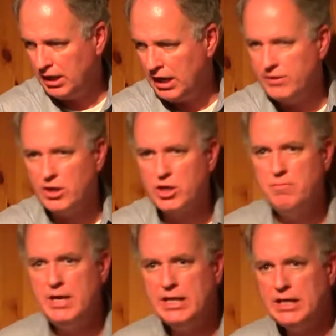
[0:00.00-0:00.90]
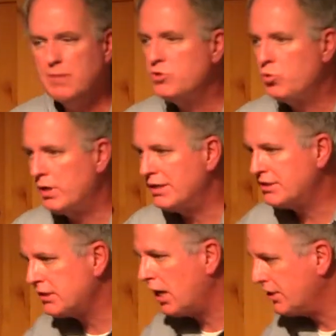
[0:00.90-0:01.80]
And they're committing him to an
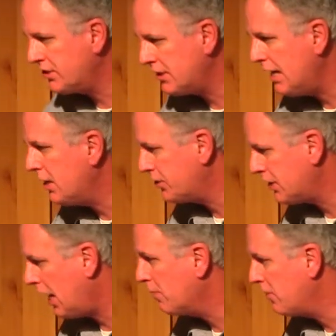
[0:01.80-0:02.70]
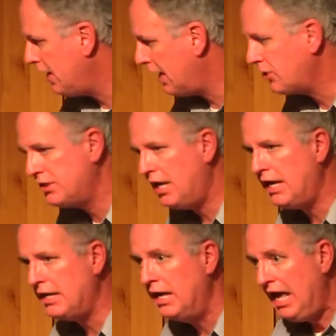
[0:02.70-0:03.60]
ins- a sane asylum the next
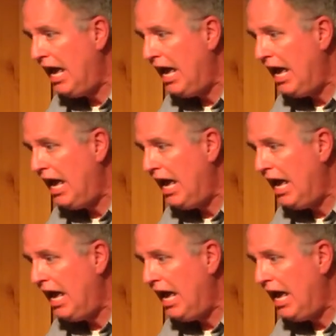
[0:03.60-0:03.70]
day.